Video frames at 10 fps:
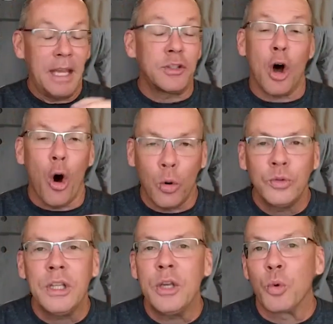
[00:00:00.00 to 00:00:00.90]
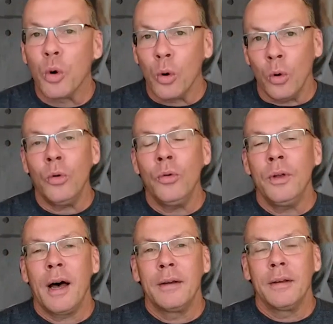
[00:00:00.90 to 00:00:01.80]
its only
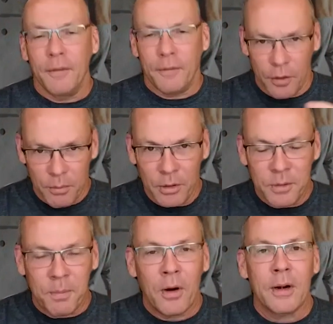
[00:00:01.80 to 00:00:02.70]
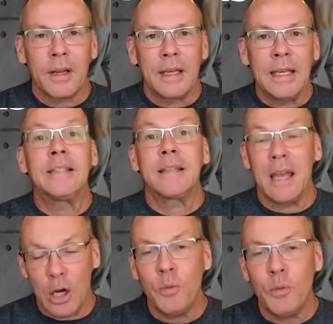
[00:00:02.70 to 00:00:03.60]
role for the most part is
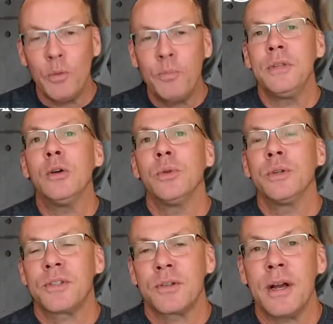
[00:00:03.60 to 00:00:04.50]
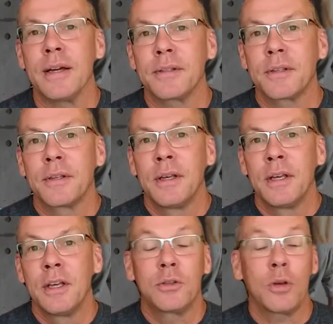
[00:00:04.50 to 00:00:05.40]
to help you deal with
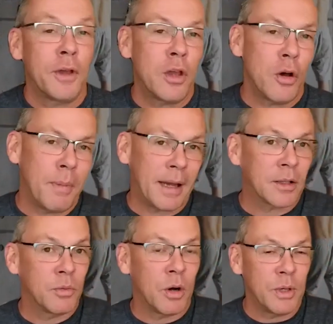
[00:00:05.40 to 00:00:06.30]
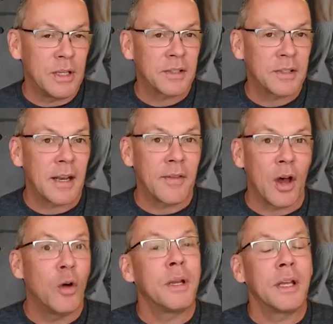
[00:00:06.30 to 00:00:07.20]
stress. So if we go back to what we just said
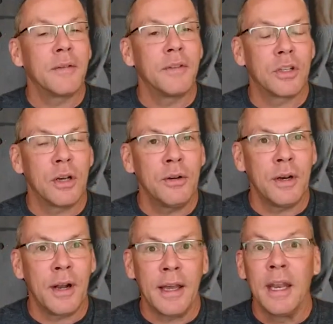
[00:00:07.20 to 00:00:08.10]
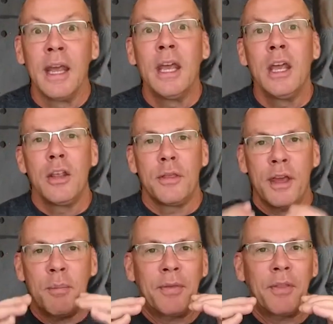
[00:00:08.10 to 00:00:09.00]
at the opening of the show tonight,
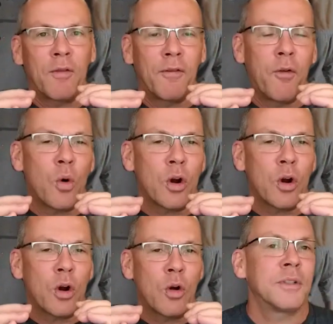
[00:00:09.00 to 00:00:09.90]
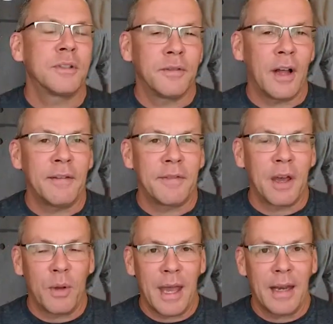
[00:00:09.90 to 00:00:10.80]
think about the 4 quadrants of
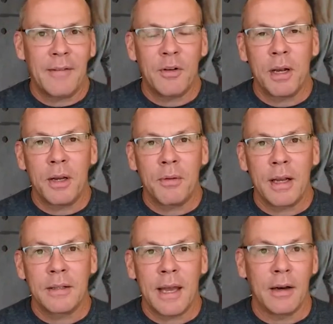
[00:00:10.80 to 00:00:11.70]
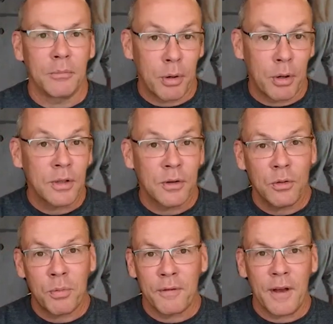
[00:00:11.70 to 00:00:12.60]
life that we had everybody write down:
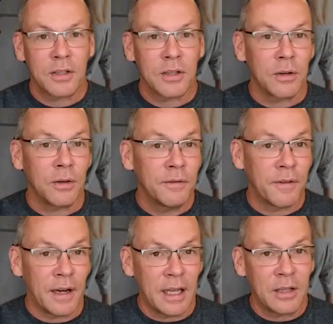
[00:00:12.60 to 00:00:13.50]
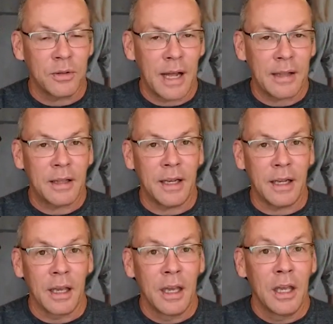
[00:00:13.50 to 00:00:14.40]
personal, professional, financial, and
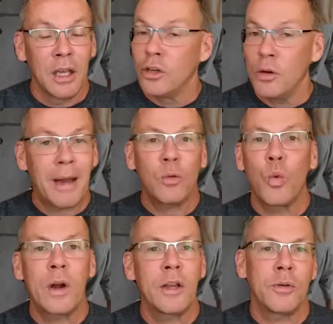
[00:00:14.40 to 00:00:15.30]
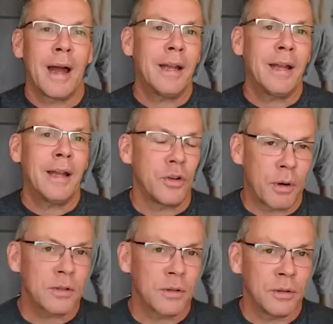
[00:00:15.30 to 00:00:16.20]
athletic. No matter where you're at in
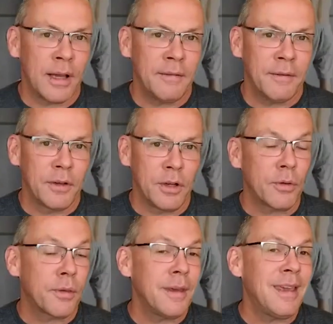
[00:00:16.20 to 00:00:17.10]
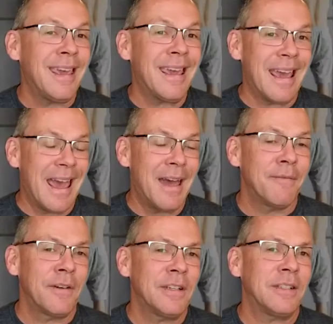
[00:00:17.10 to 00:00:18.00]
your personal life, you're thinking
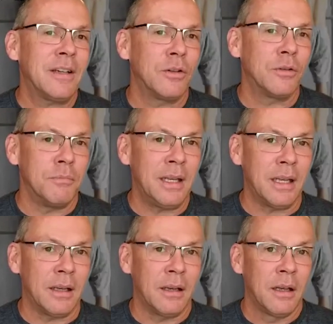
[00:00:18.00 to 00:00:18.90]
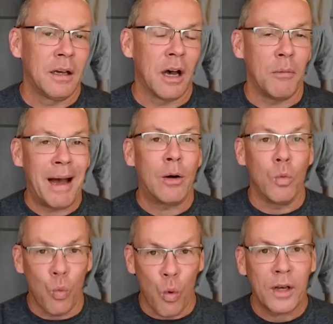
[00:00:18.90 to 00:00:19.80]
every single minute
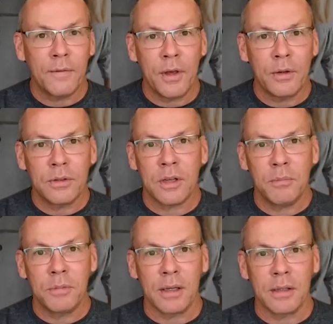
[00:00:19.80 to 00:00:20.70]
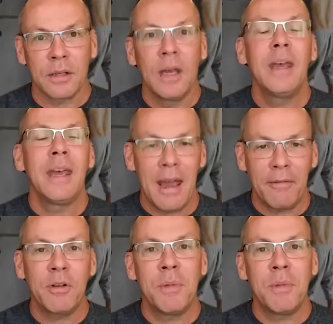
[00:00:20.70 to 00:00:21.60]
about one of those subjects,
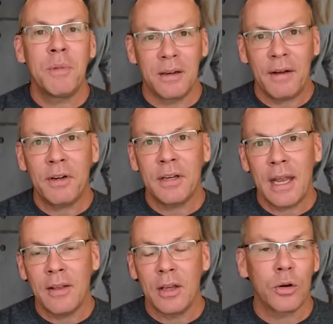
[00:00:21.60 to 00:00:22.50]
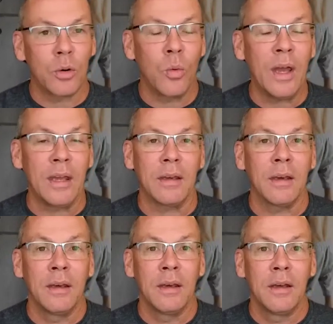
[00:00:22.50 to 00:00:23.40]
every minute of every day that you're
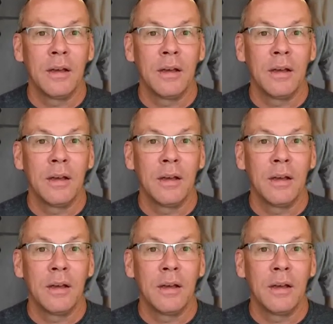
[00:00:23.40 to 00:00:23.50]
awake.